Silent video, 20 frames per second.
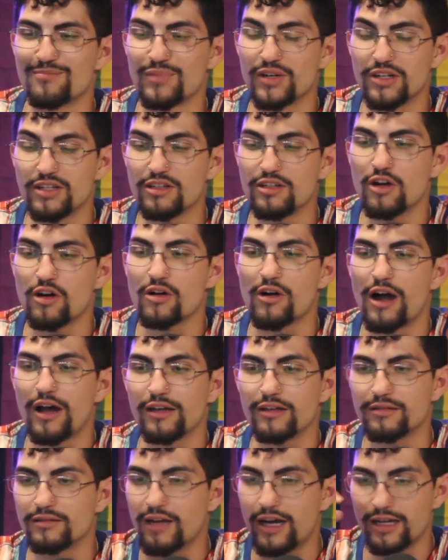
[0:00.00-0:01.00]
But no,
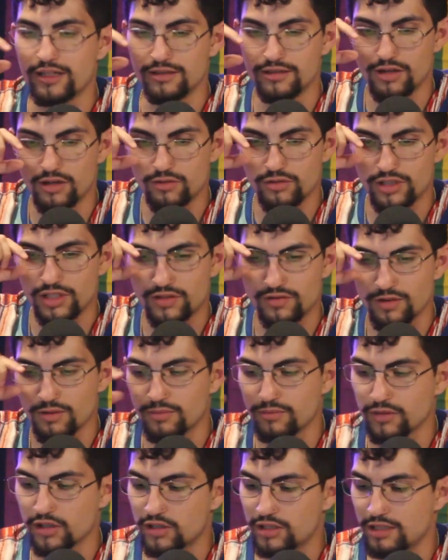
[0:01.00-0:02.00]
I'd known just
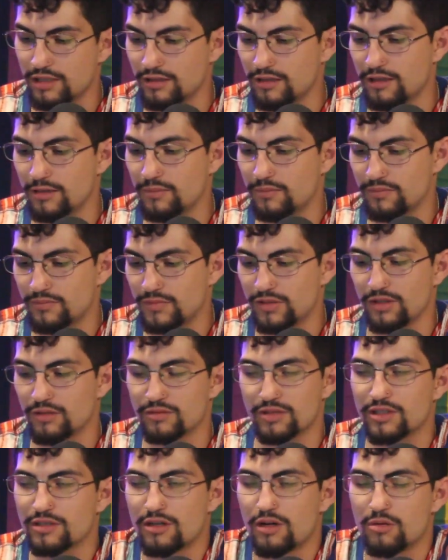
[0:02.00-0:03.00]
from looking up,
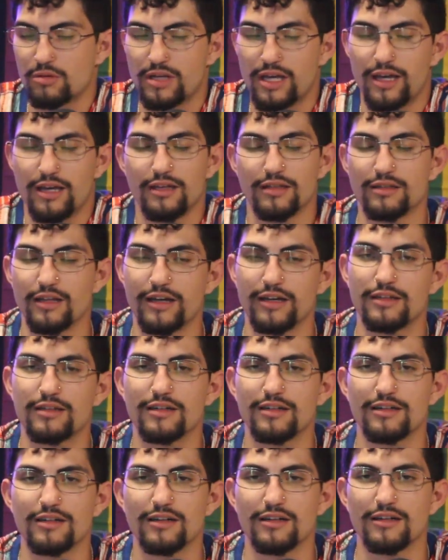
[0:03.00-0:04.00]
just cocaine,
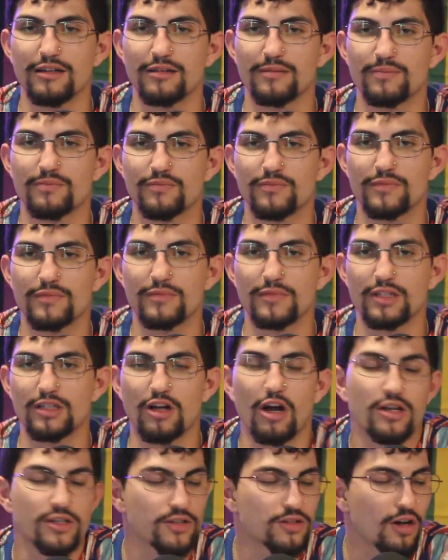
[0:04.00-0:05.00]
it
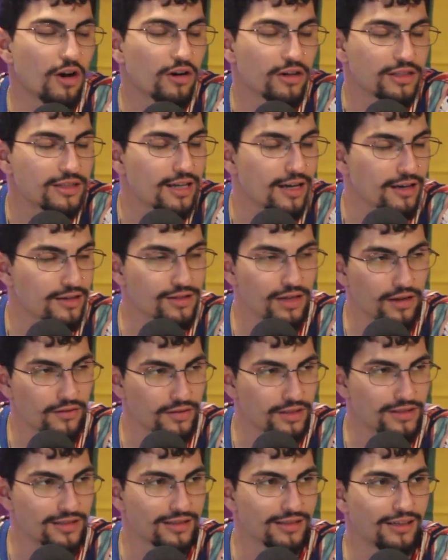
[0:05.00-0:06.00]
causes heart attacks,
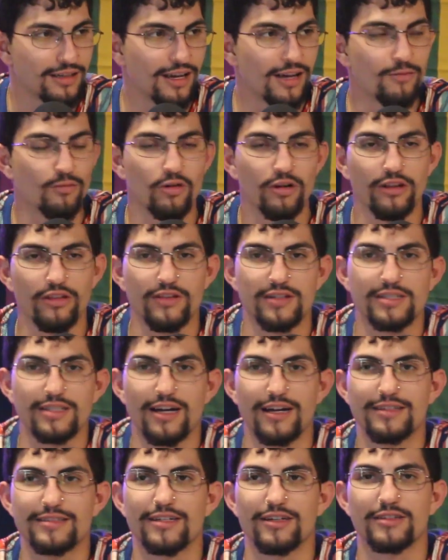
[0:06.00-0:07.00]
obviously. And one of the
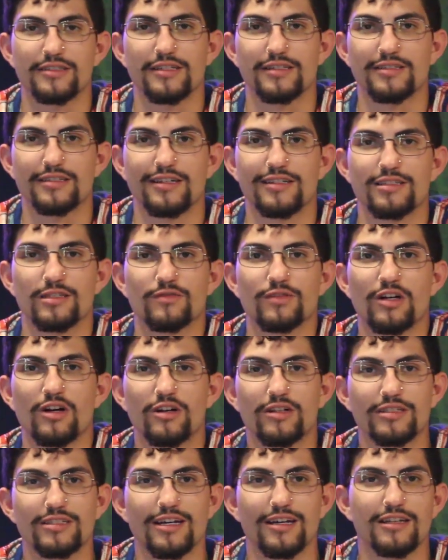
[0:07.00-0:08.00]
telltale signs of a
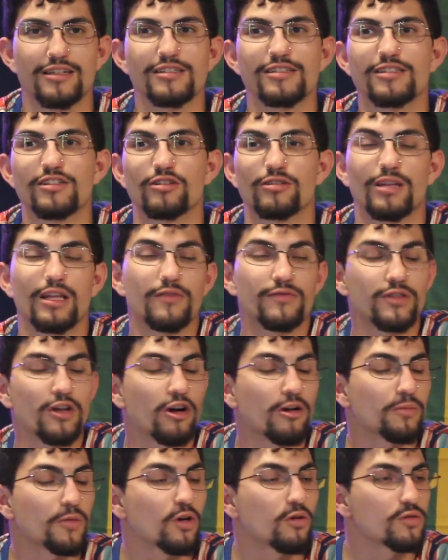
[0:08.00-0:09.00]
heart attack is your left
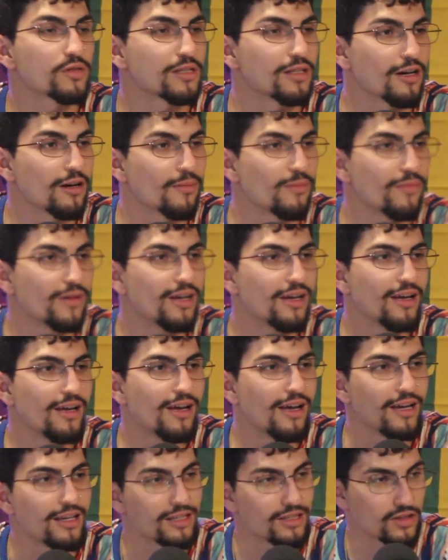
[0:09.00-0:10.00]
arm goes numb
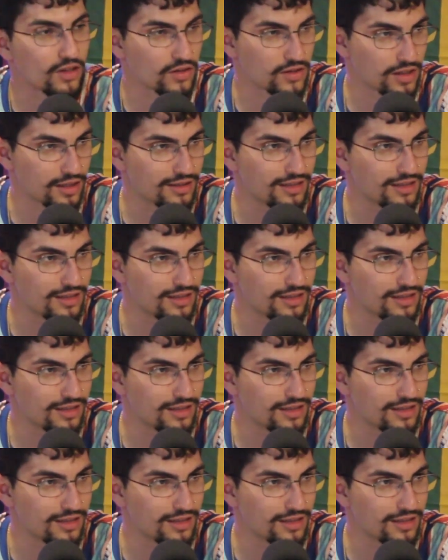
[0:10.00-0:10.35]
and it starts to